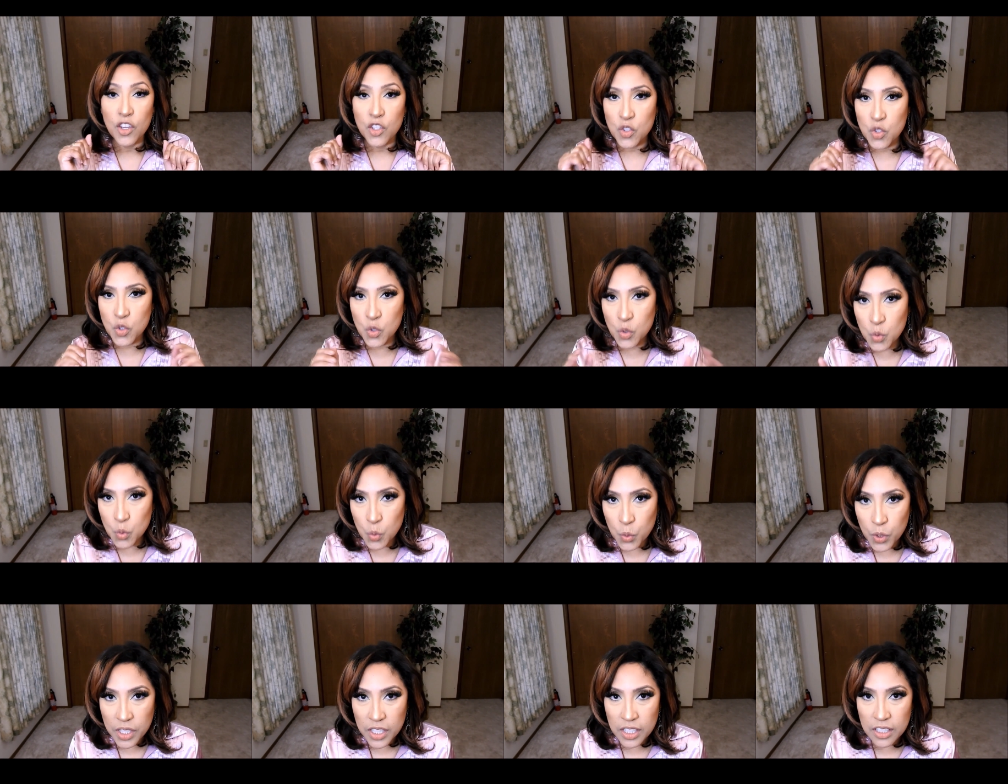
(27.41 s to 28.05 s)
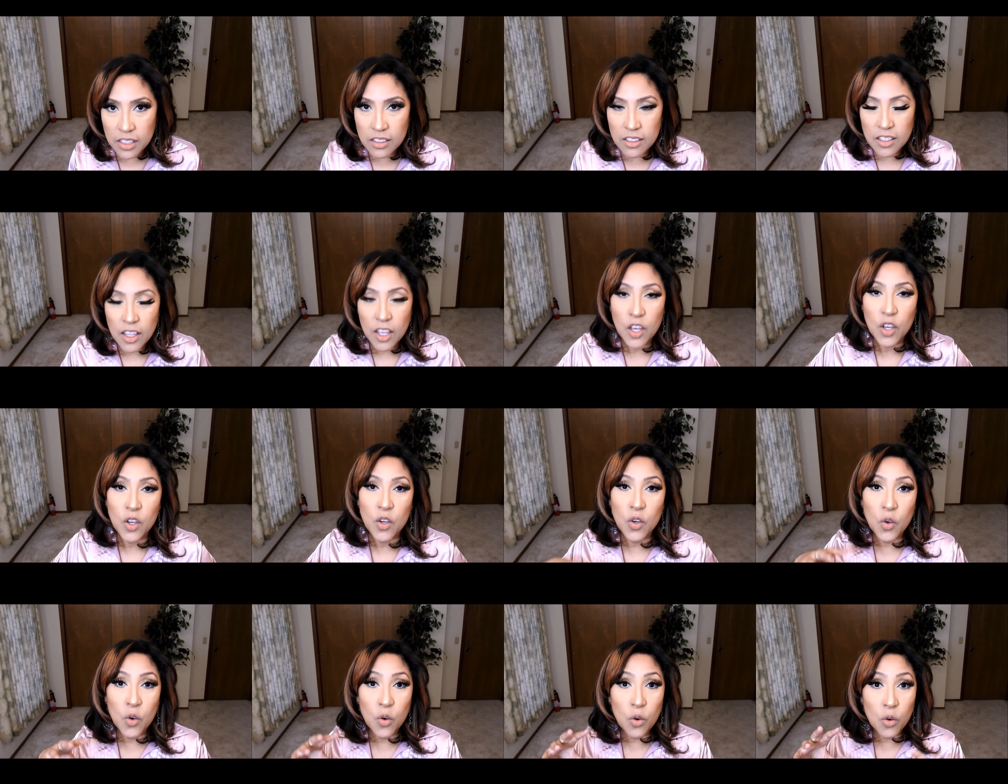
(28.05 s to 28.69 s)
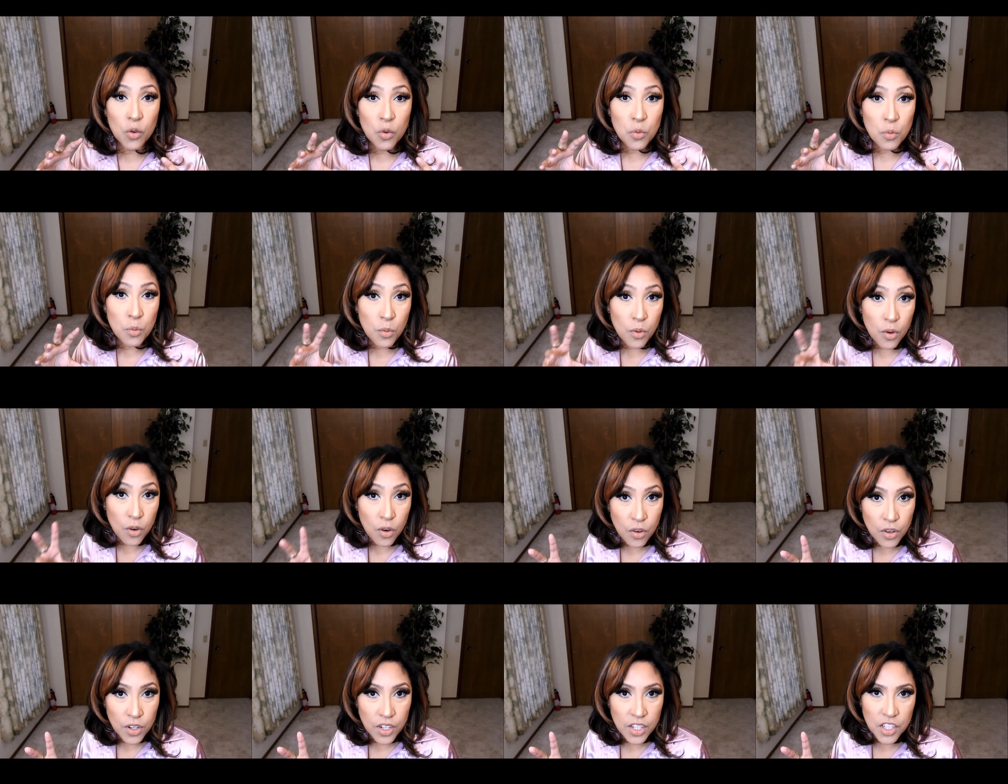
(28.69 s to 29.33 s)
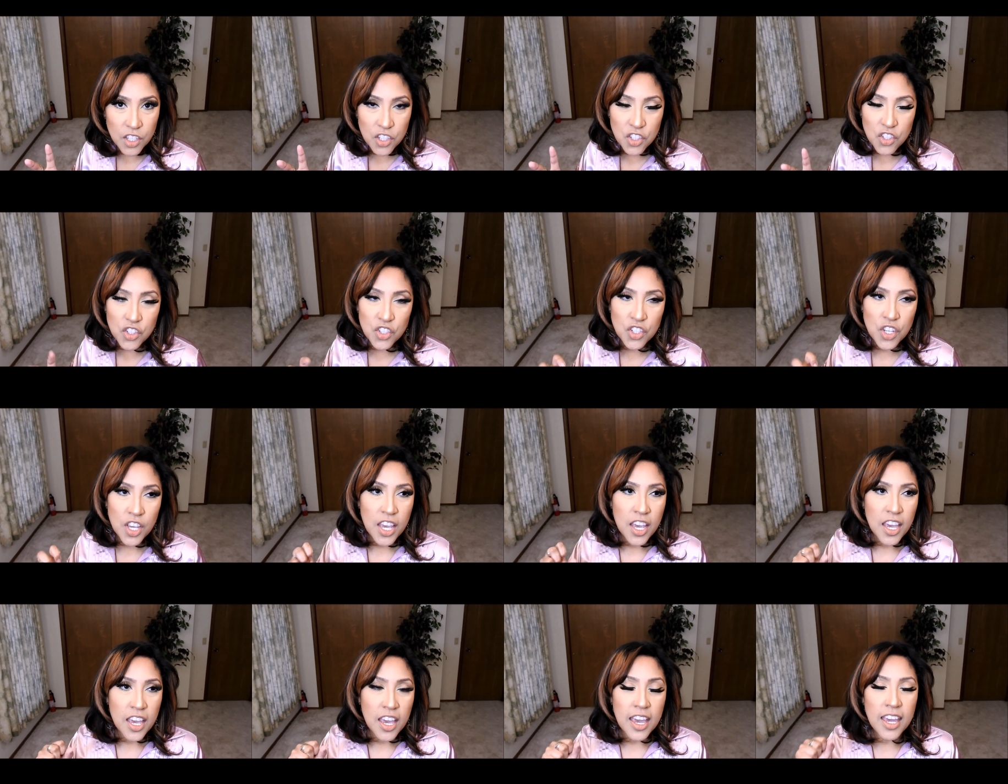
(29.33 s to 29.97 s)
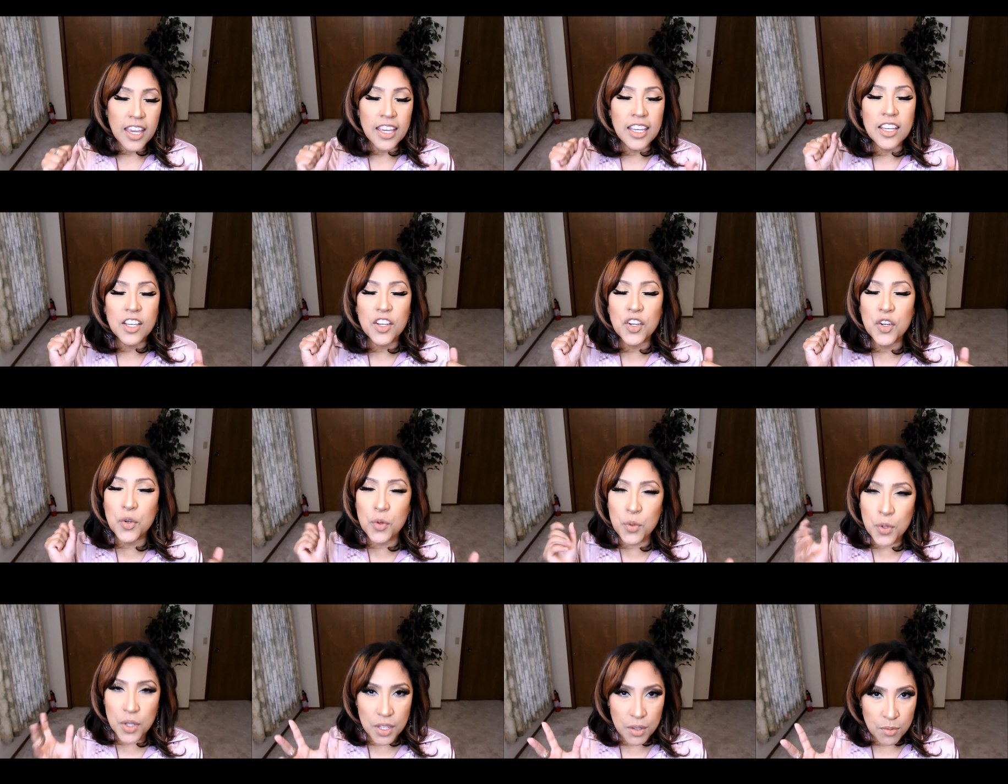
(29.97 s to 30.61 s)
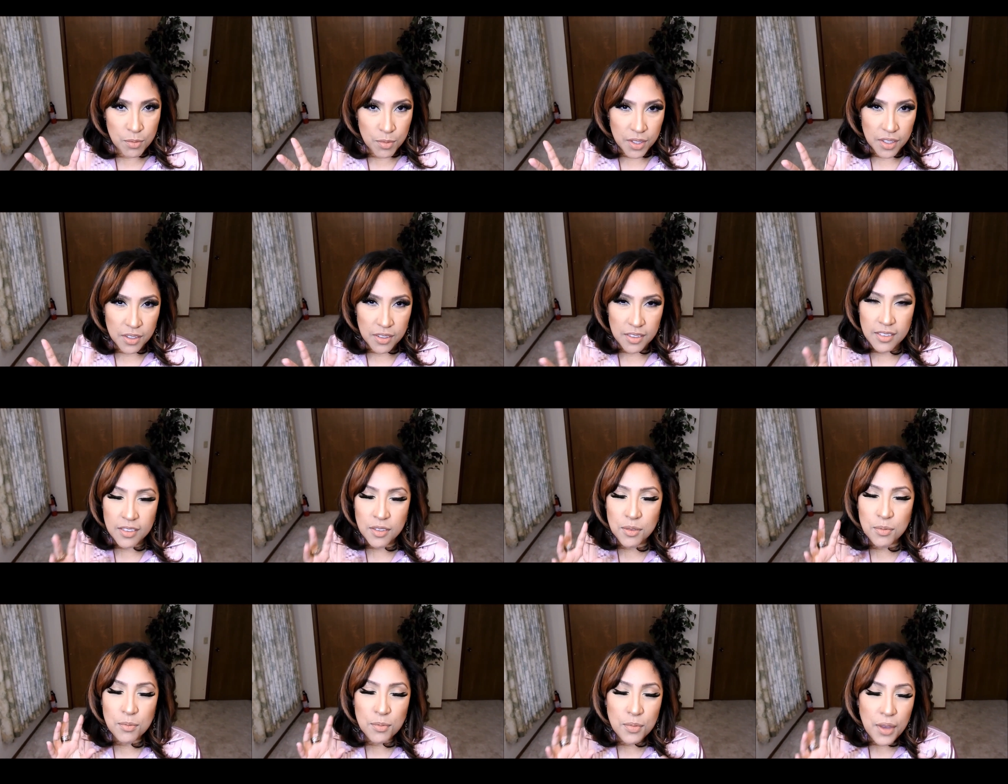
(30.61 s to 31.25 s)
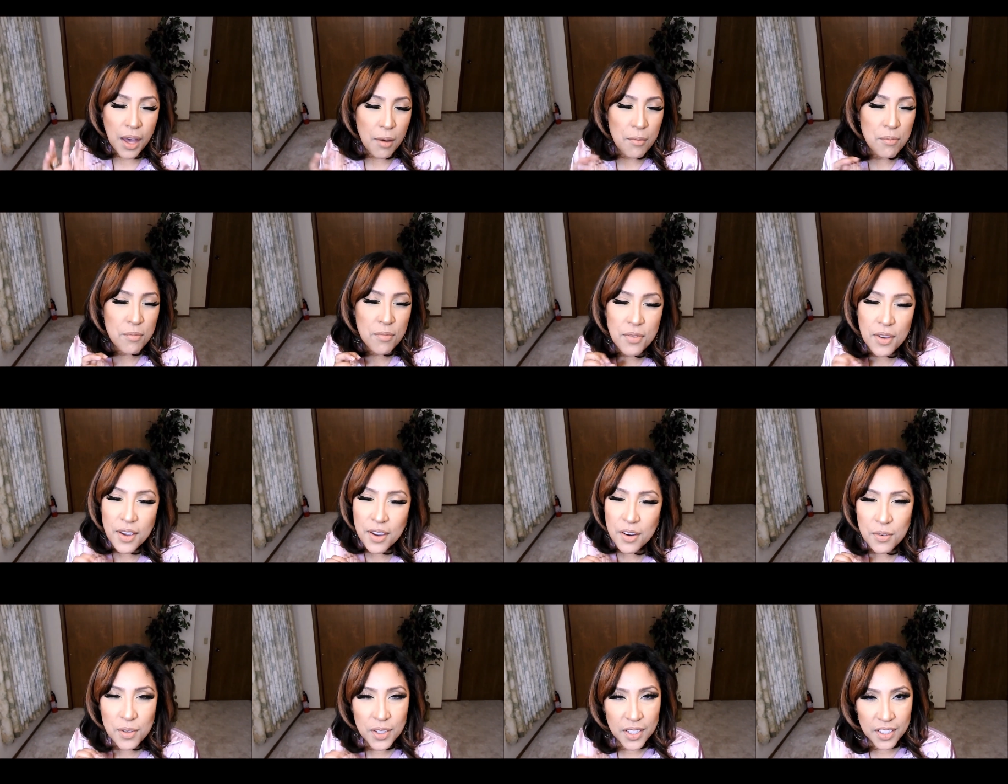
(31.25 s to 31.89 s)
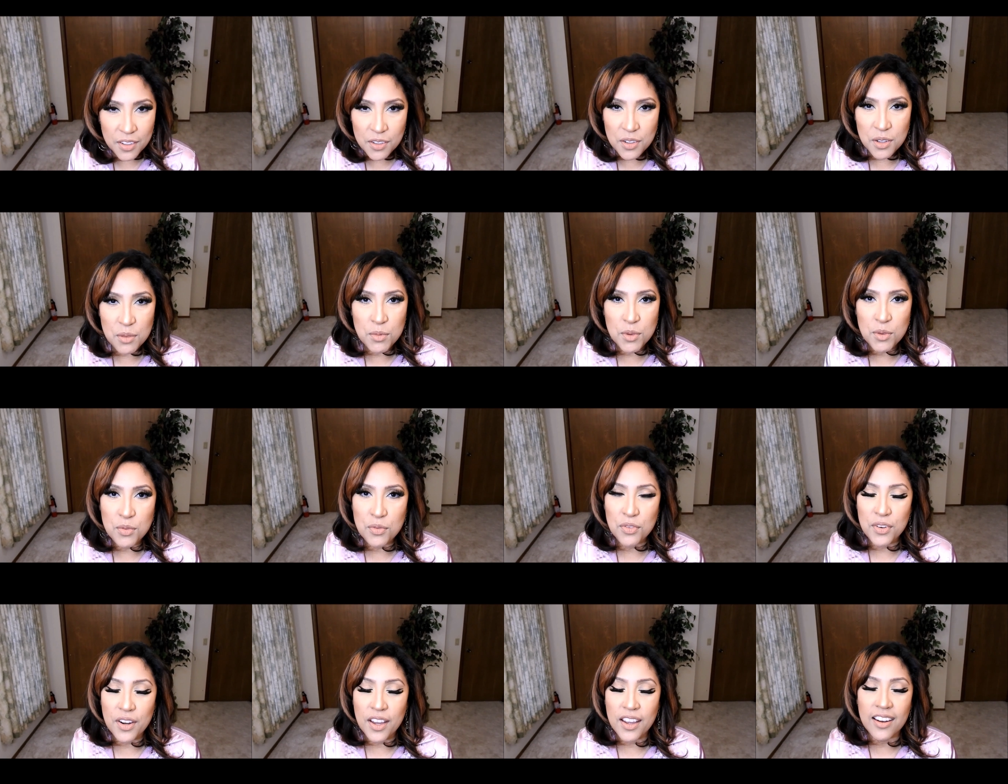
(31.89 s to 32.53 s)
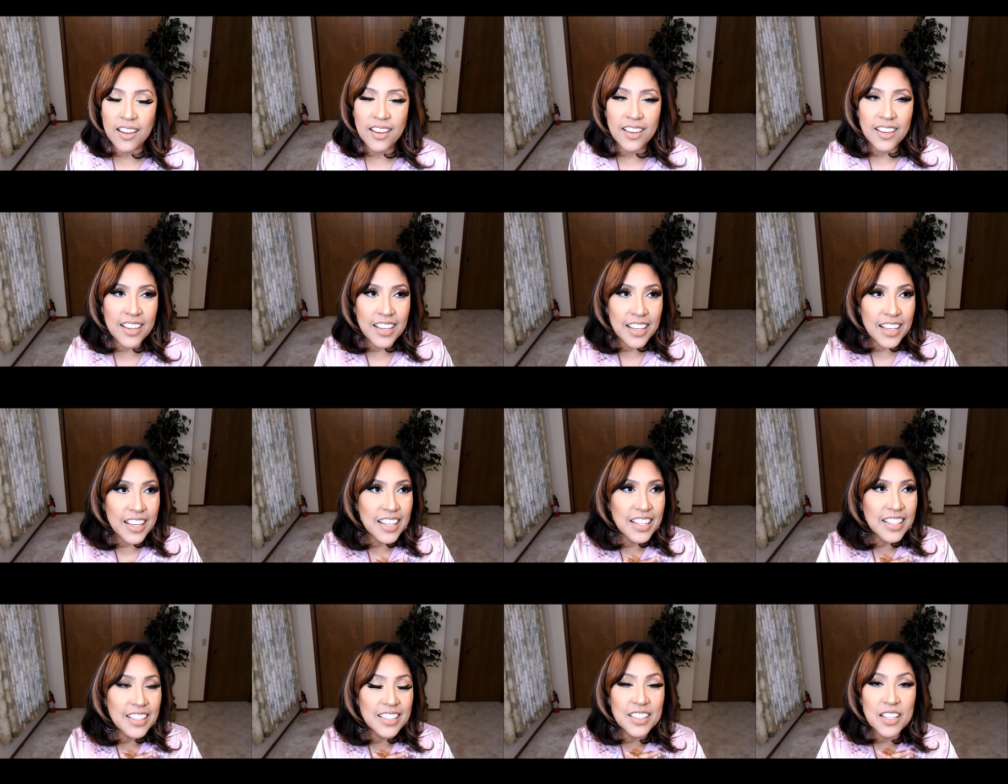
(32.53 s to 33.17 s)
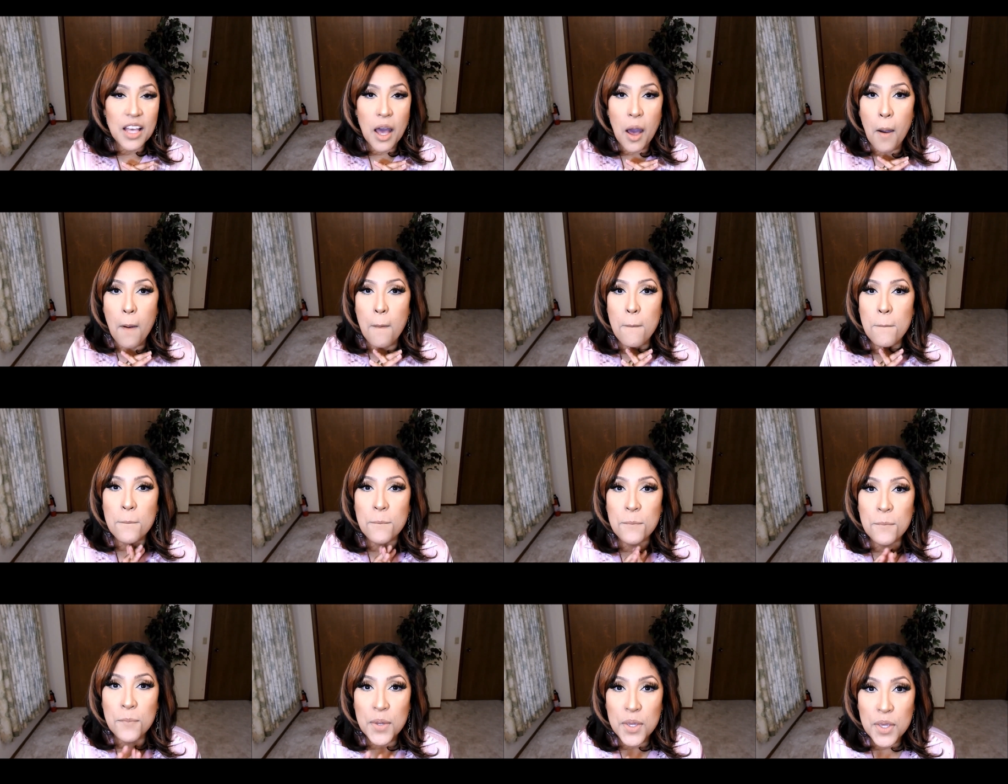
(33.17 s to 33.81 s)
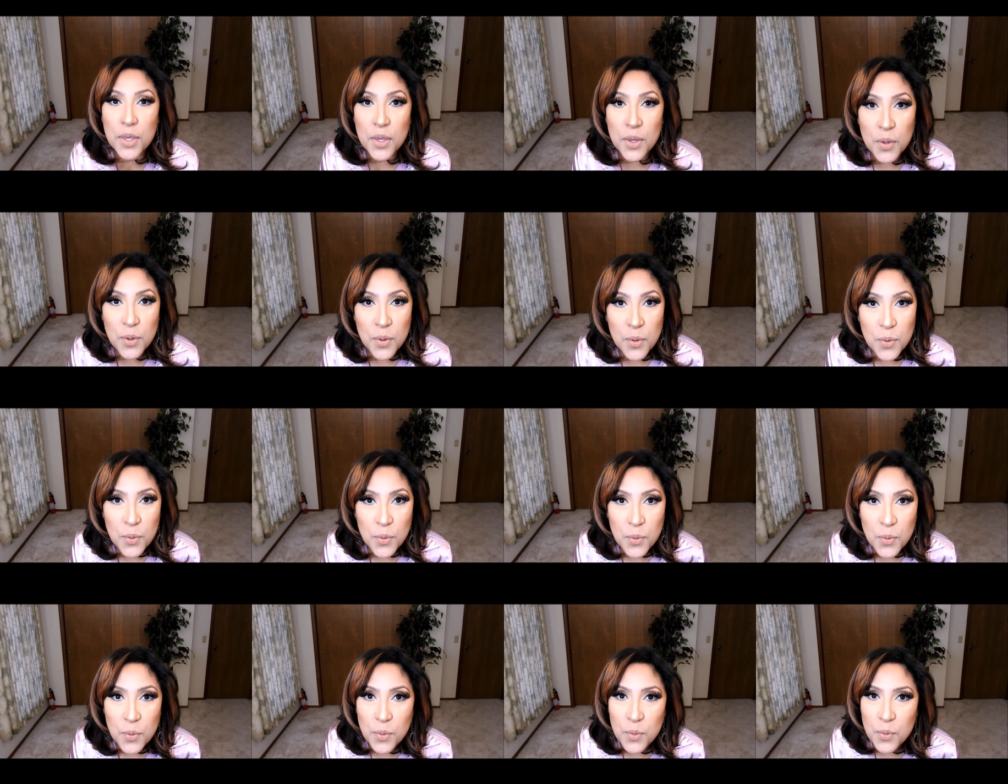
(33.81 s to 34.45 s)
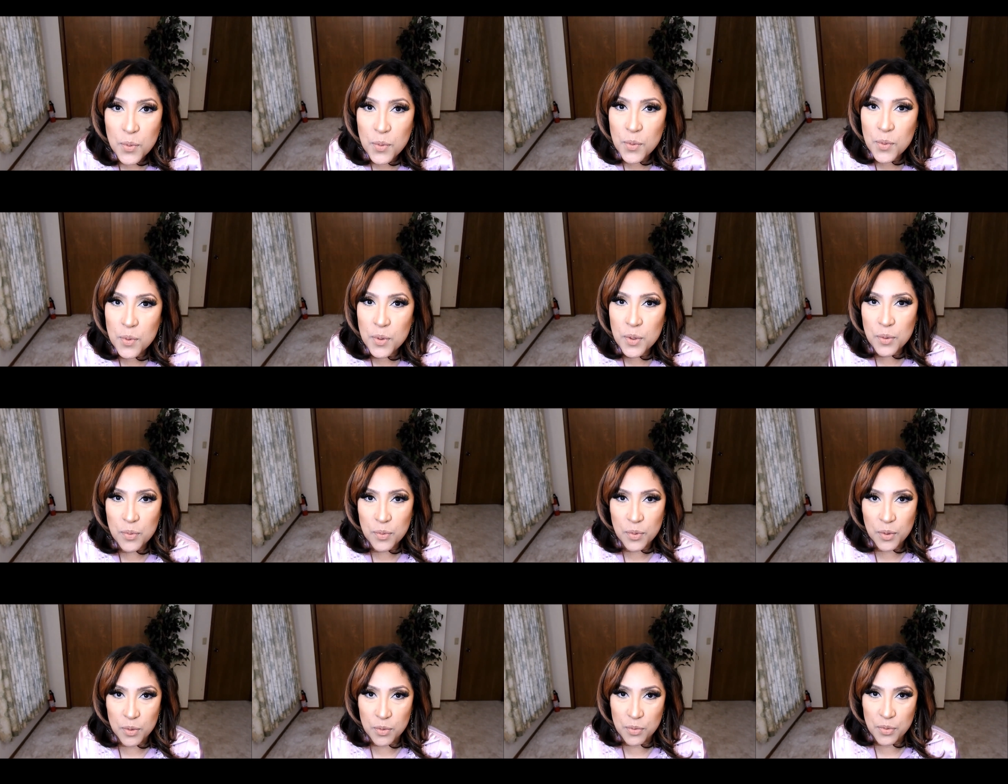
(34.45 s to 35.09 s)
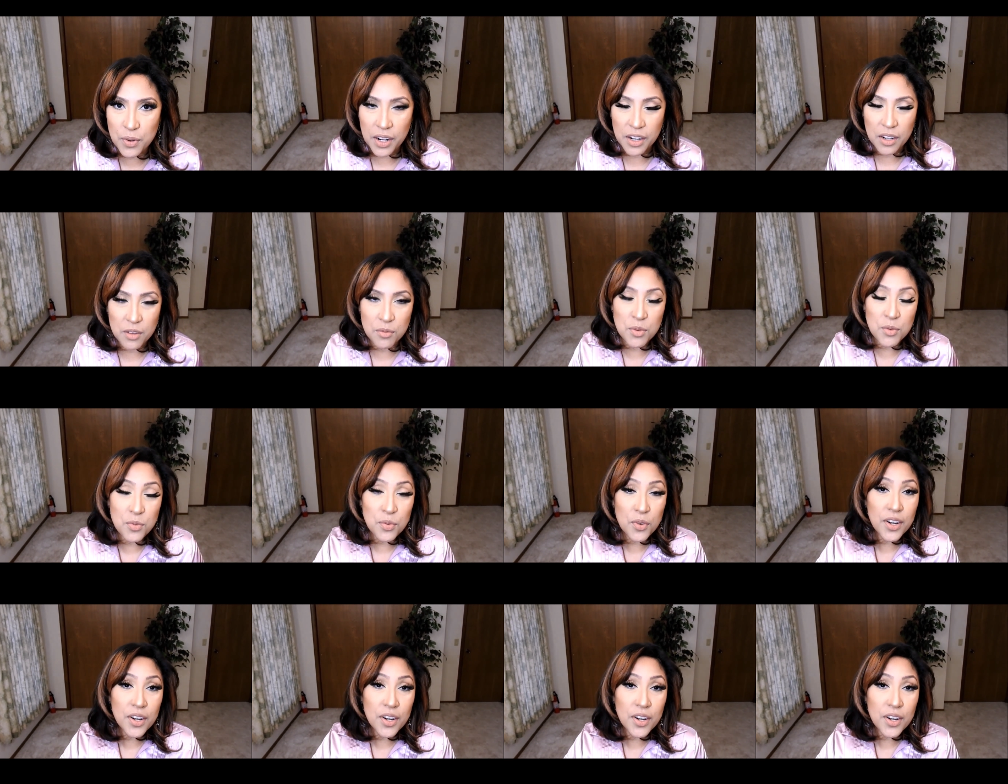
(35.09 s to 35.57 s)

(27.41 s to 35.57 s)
Sweet, gourmandish, and creamy. It's a very creamy fragrance. It's a beautiful fragrance.